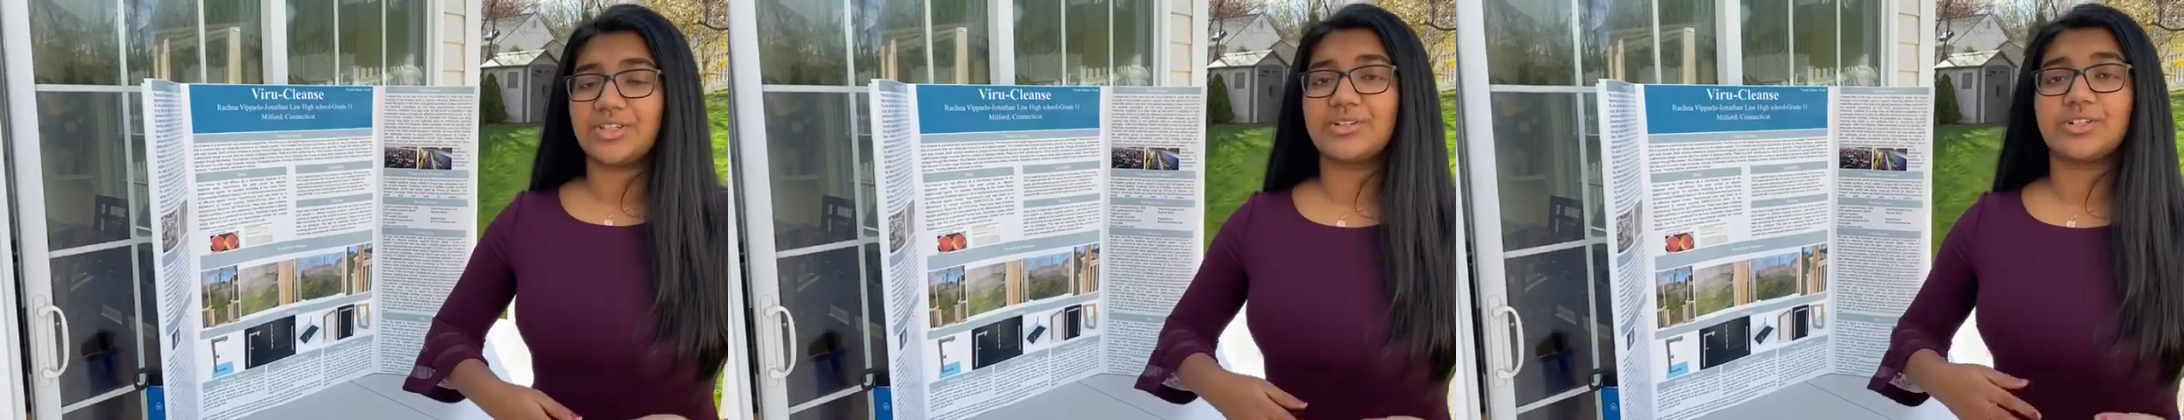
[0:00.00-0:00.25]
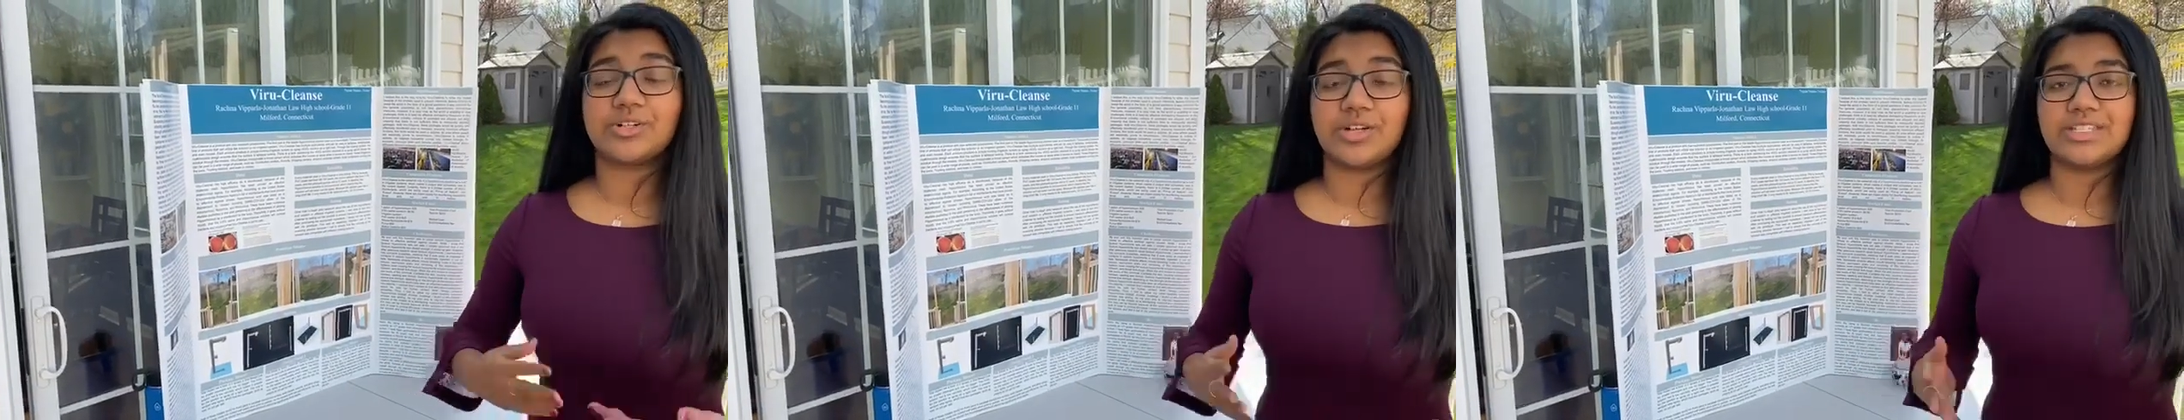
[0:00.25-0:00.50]

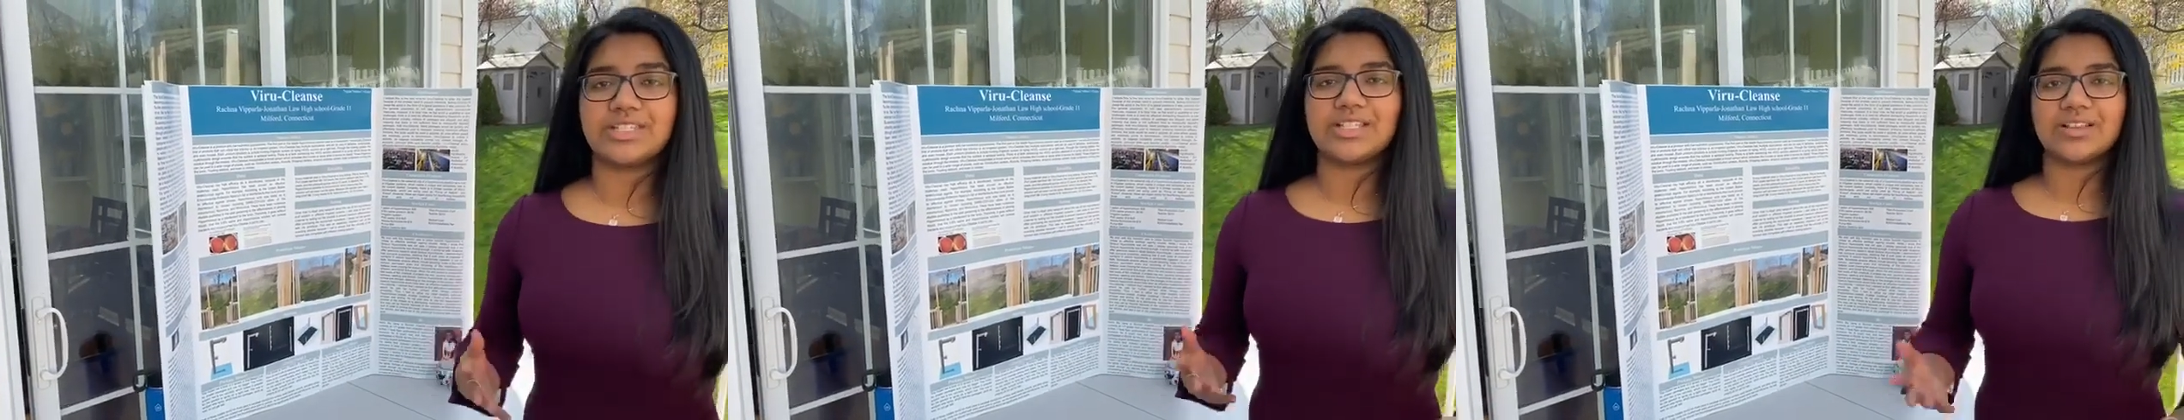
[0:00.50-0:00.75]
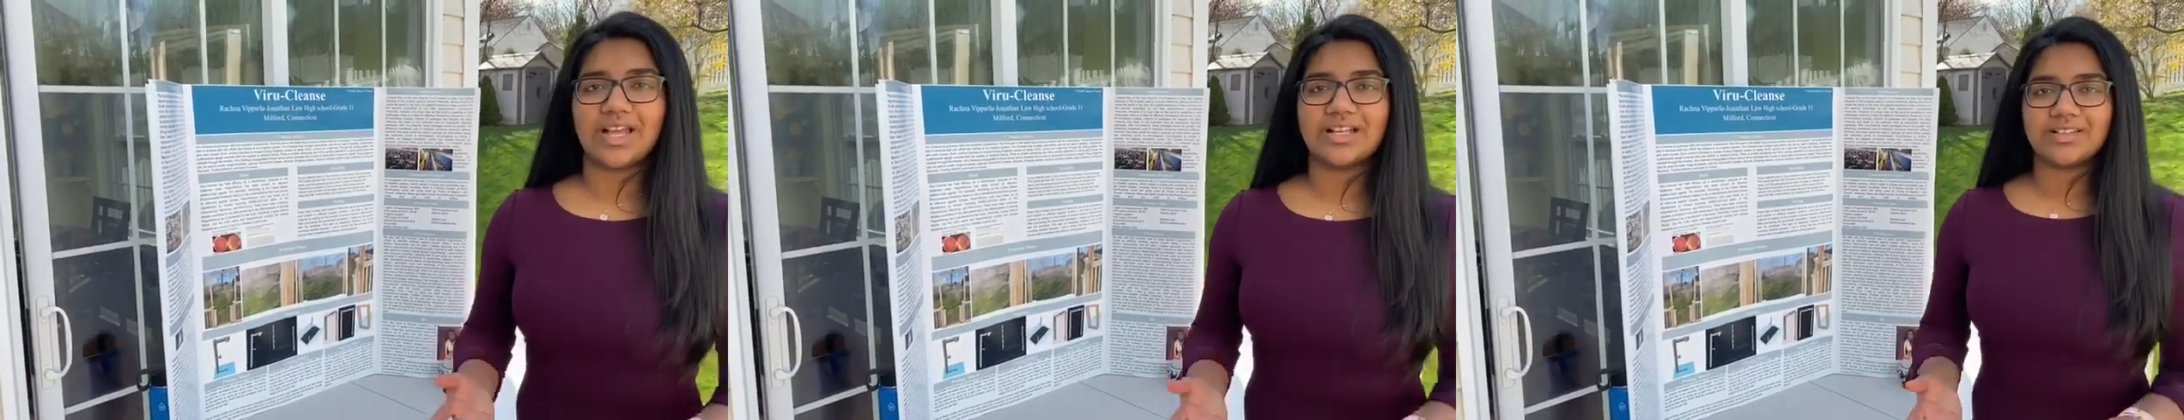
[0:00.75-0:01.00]
decreasing
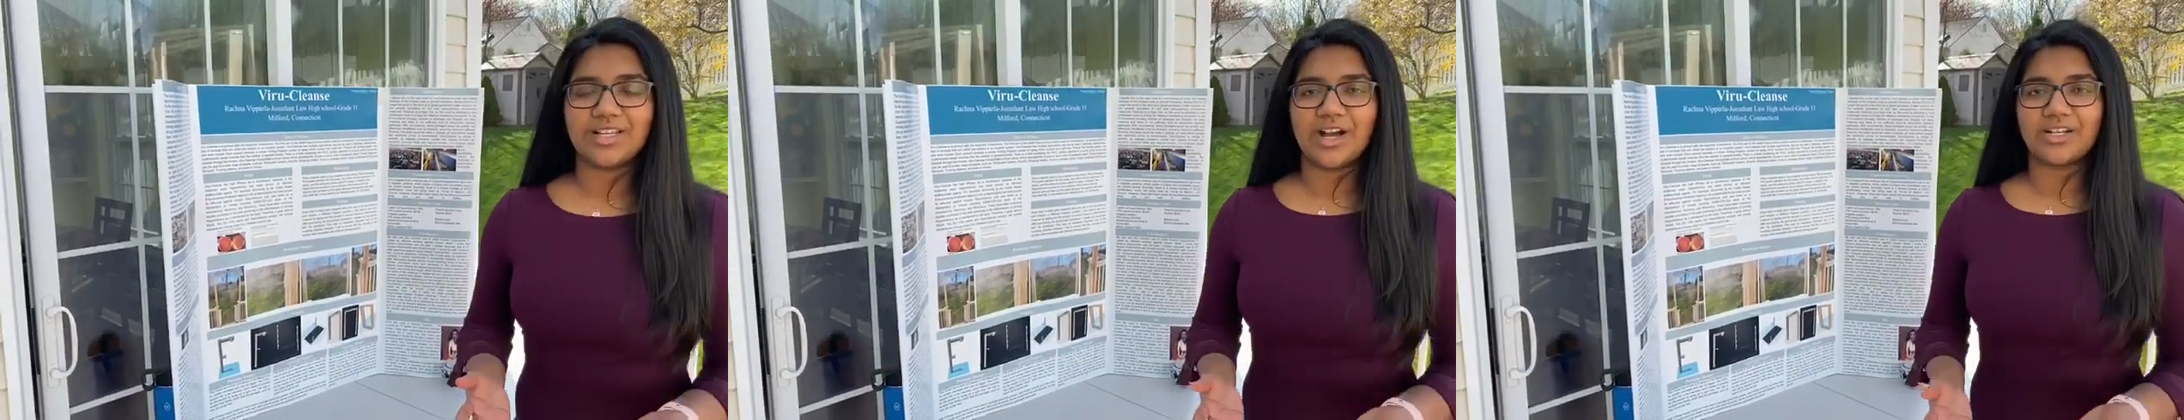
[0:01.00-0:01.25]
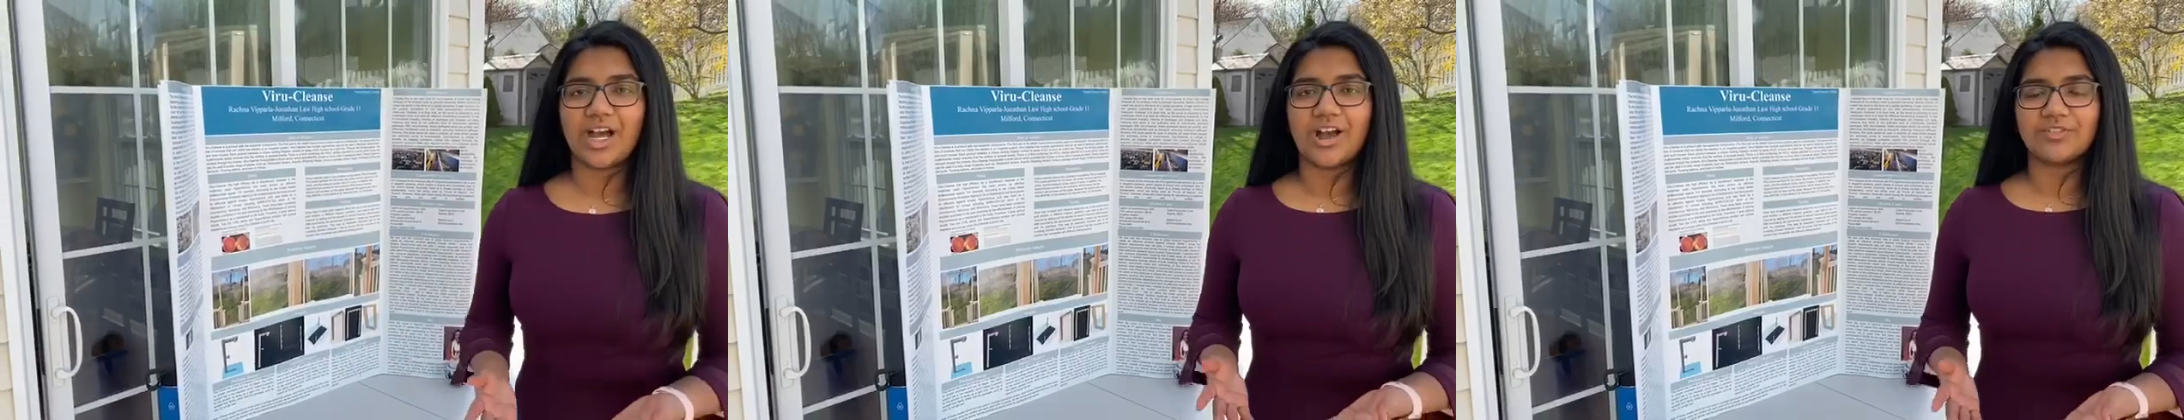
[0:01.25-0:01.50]
the
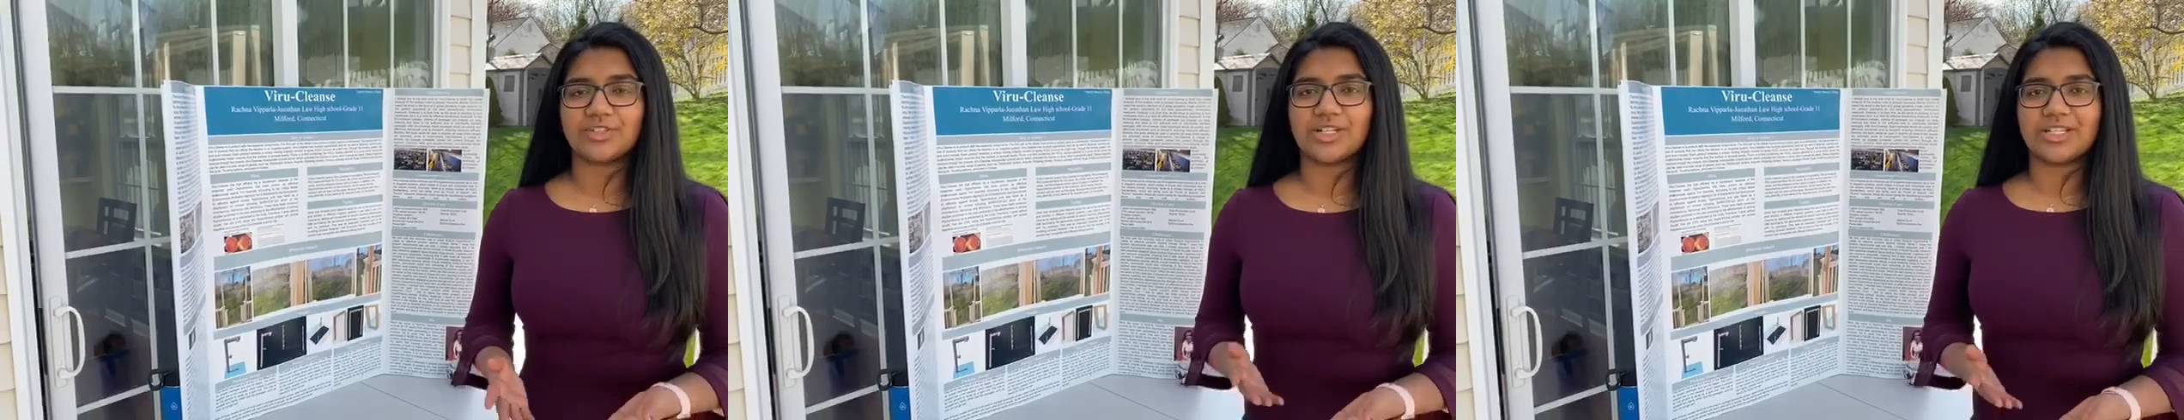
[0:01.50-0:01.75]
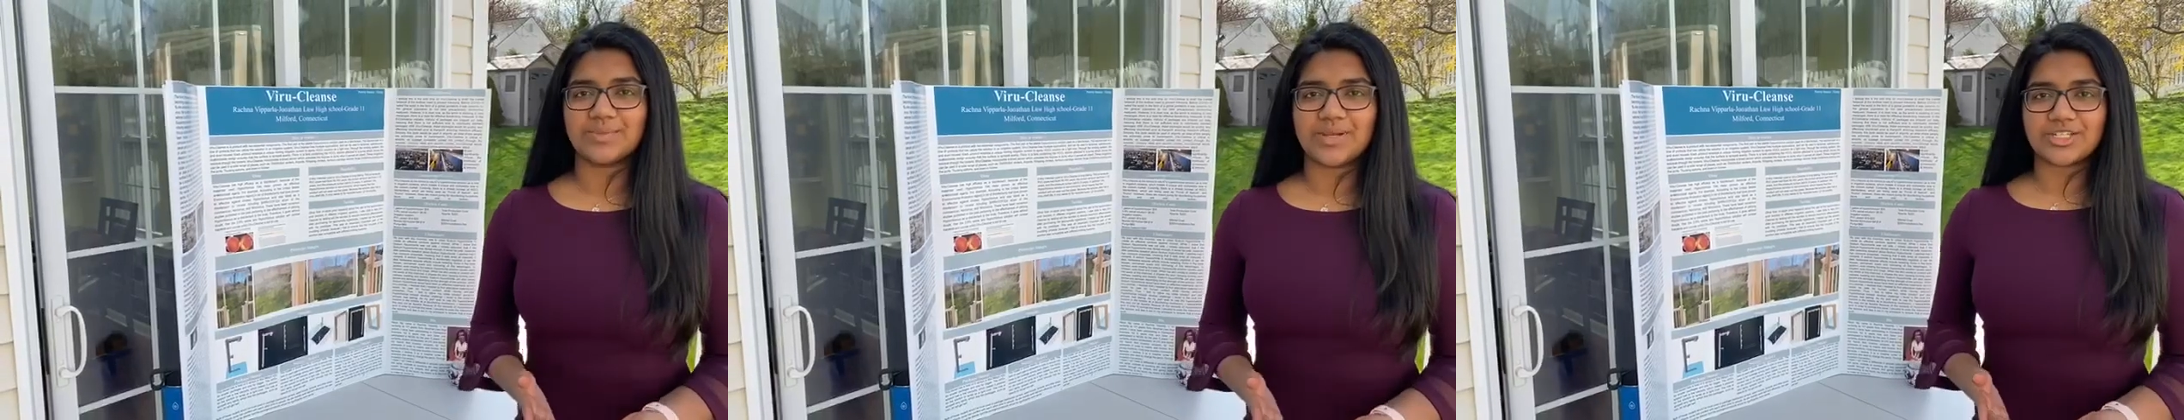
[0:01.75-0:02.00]
likelihood of
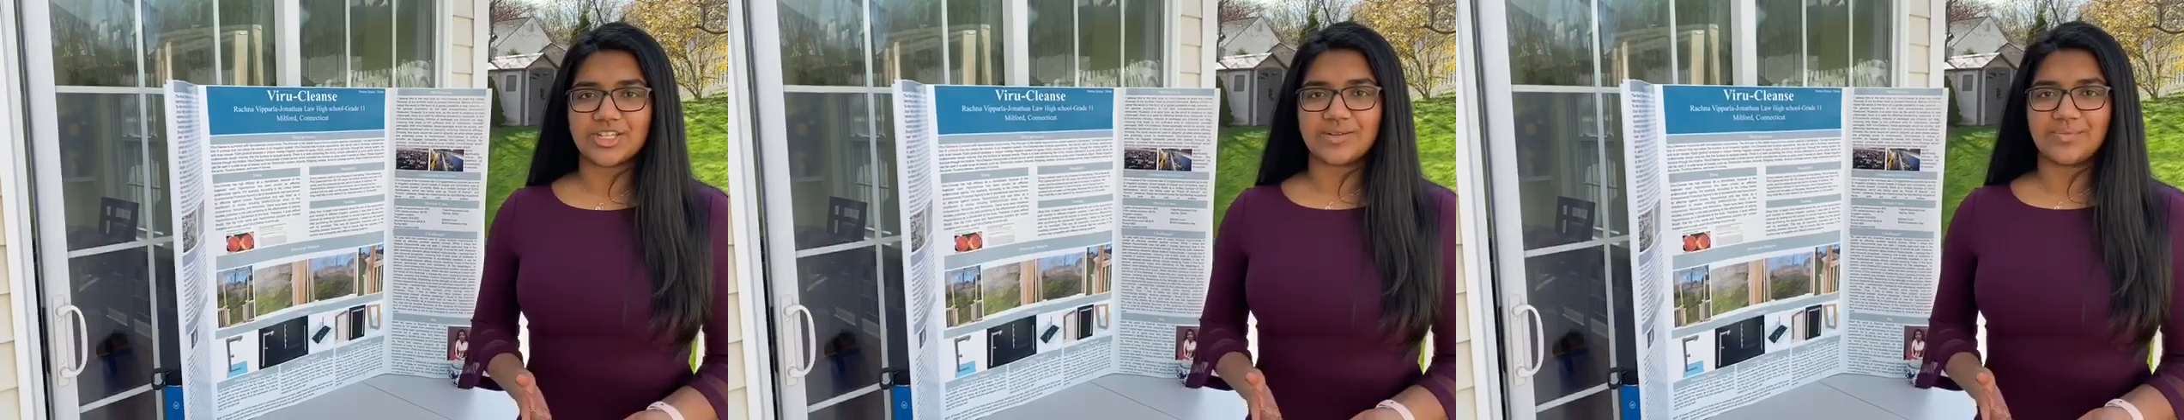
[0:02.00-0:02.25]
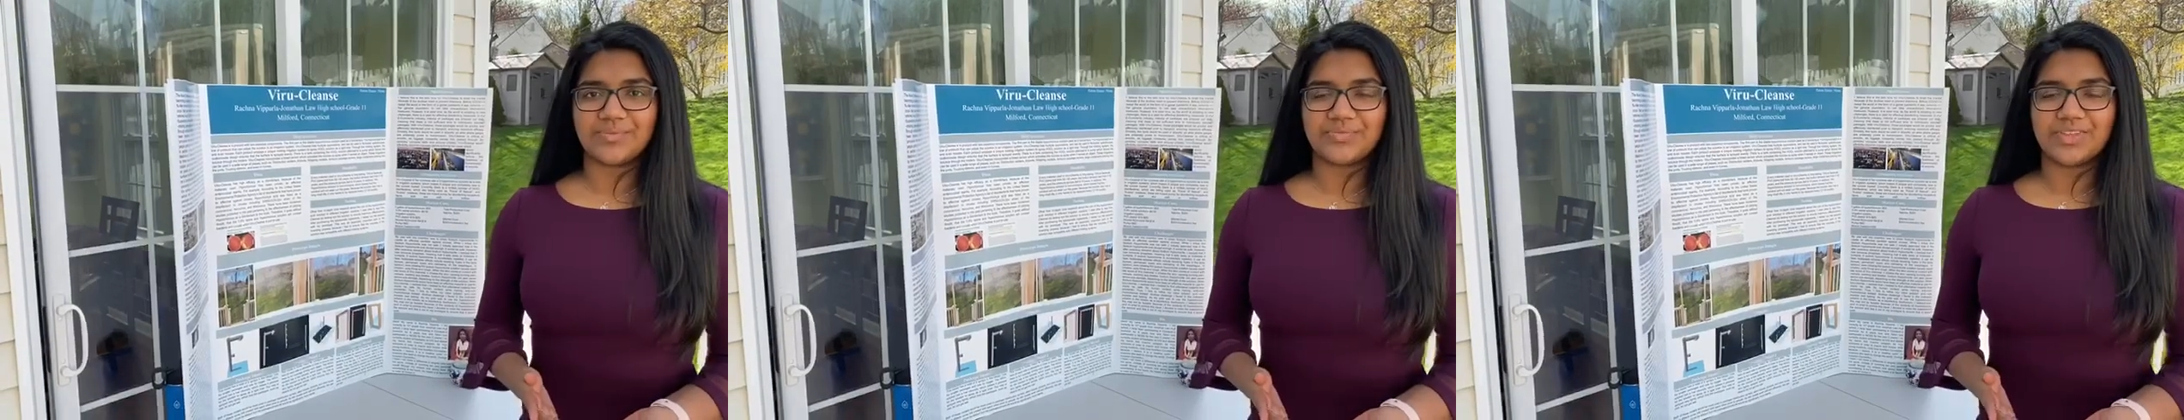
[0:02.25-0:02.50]
transmission,